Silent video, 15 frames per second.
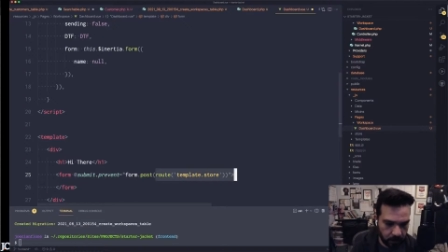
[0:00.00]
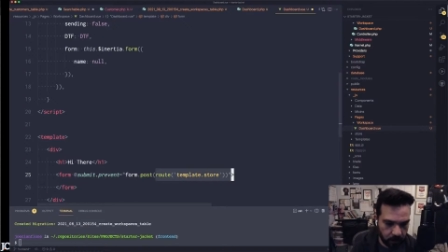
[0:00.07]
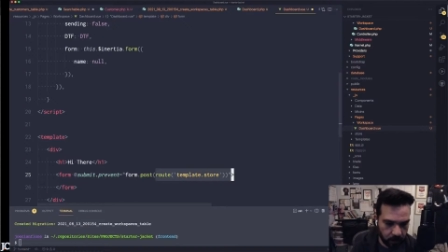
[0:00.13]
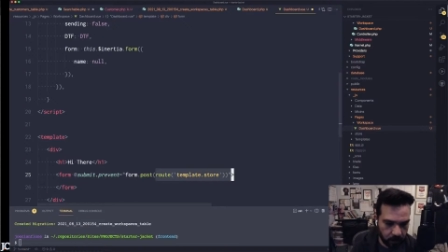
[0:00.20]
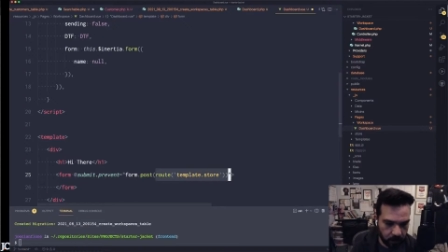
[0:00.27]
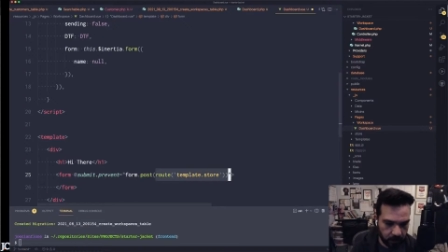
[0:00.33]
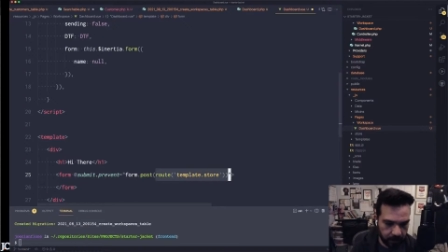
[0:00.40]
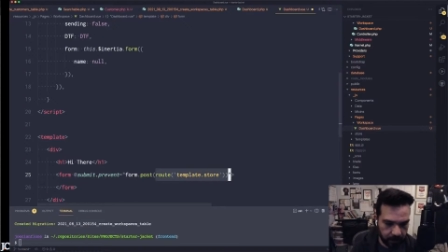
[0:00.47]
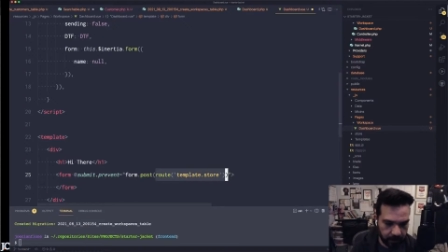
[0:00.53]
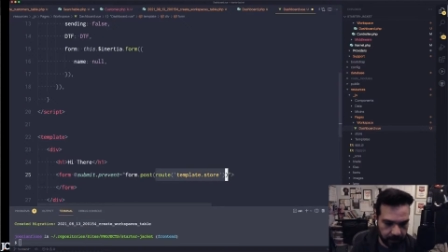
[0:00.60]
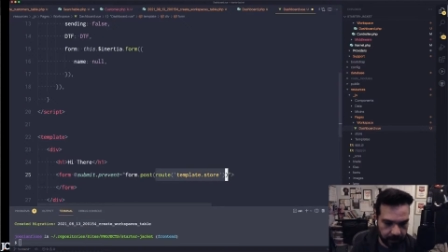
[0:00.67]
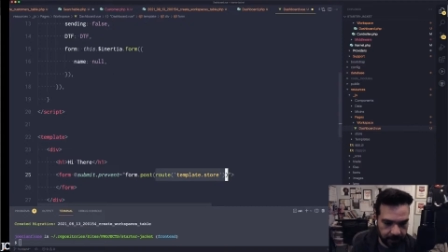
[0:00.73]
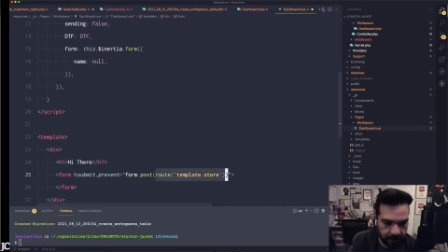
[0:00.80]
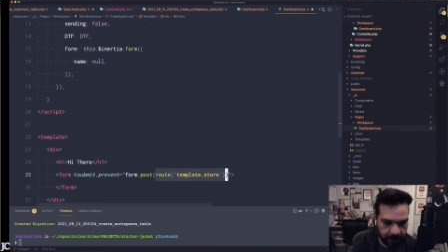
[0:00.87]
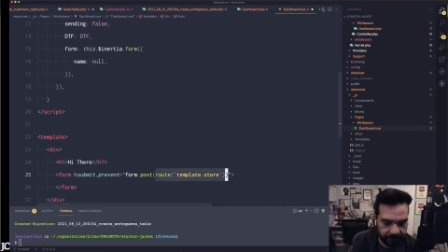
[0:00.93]
good
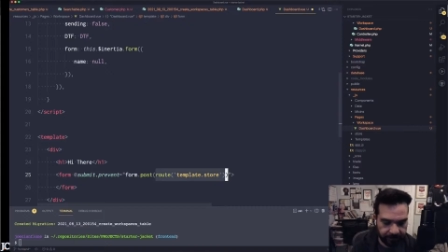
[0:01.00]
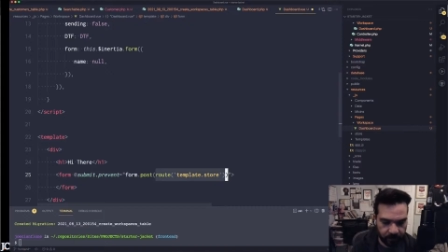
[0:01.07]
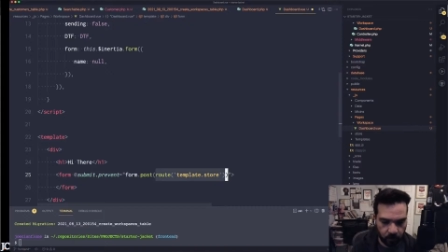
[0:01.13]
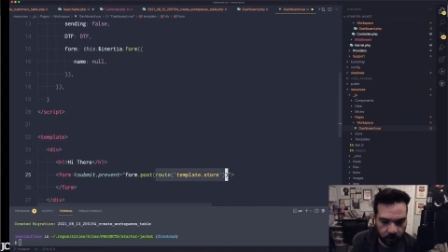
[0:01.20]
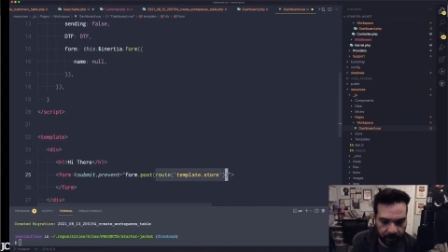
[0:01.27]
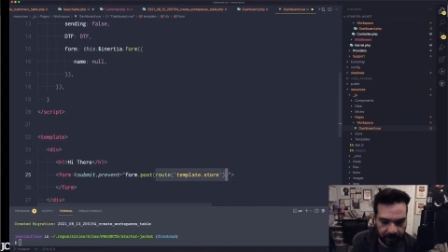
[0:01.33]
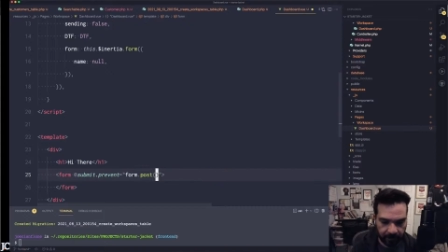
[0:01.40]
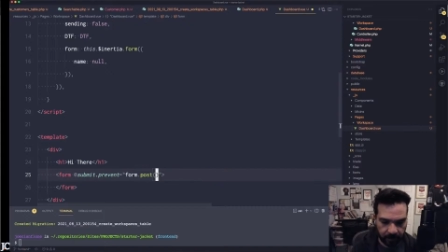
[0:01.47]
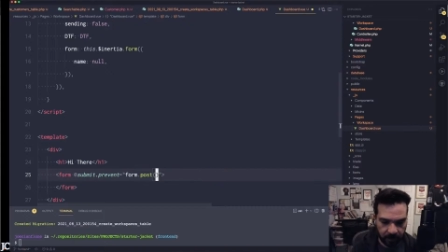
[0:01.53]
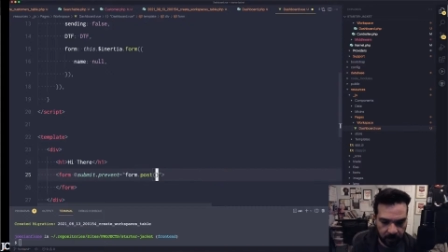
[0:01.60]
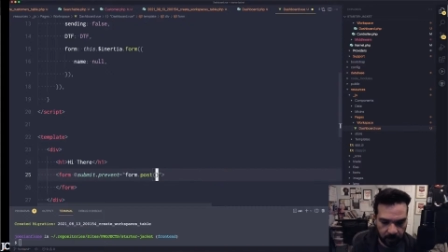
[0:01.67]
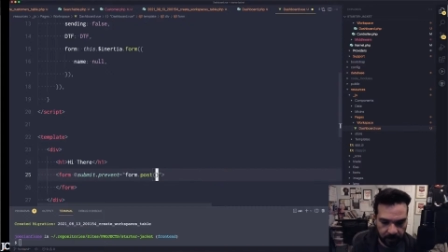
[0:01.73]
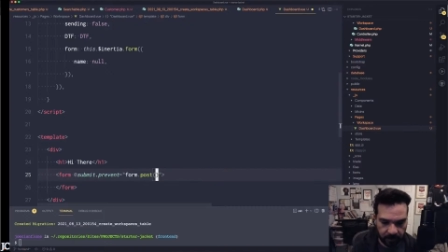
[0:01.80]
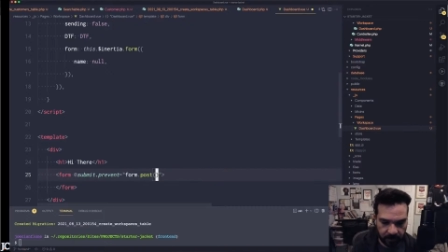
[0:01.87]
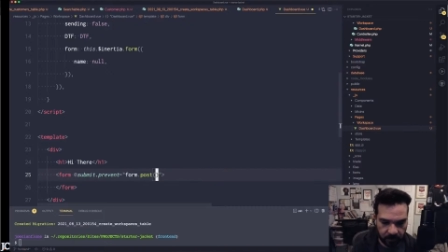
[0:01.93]
enough. What I'm
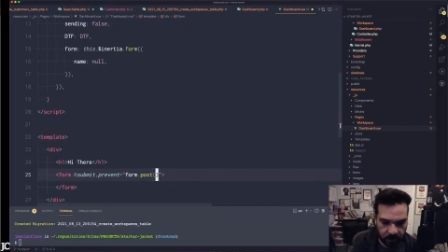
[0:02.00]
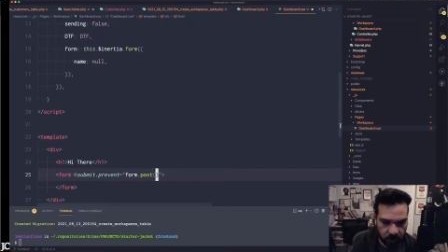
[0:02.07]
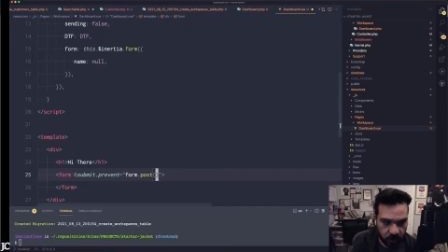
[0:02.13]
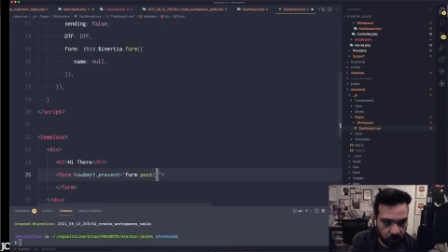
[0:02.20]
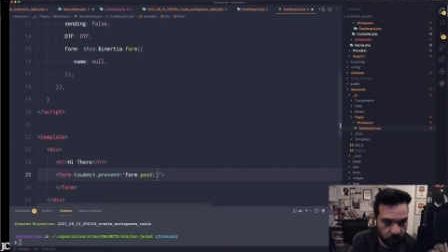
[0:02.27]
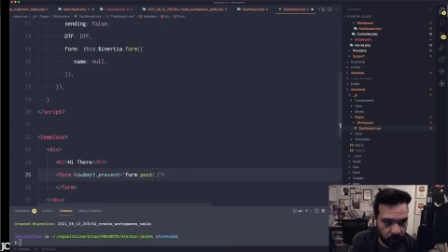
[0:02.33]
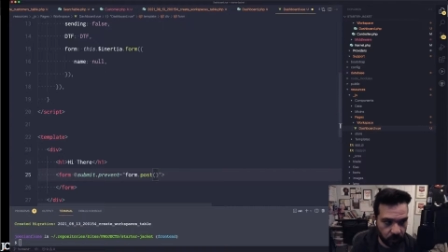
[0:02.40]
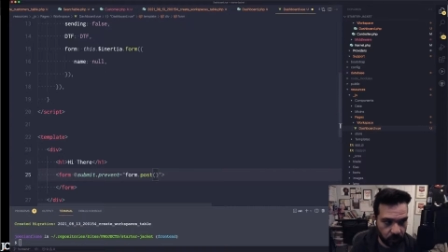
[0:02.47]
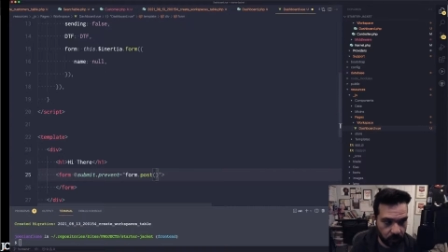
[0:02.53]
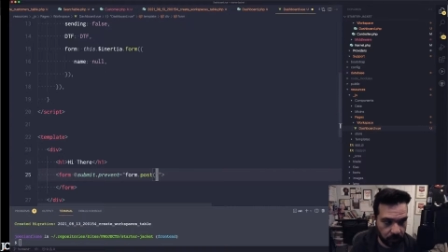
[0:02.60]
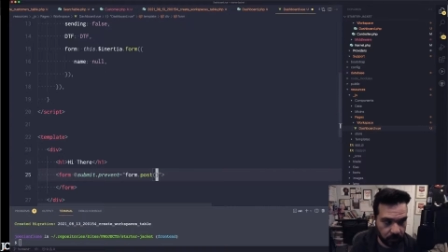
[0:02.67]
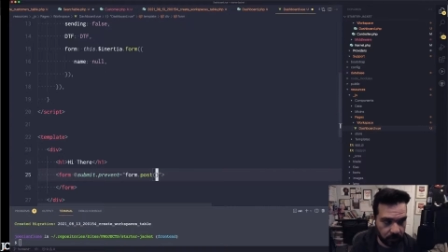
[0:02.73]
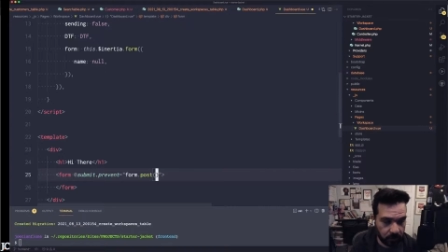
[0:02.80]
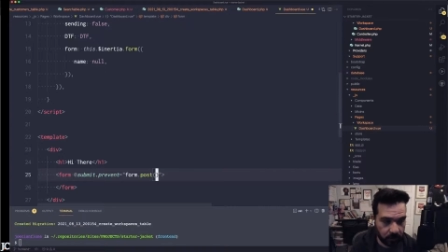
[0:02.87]
going to do,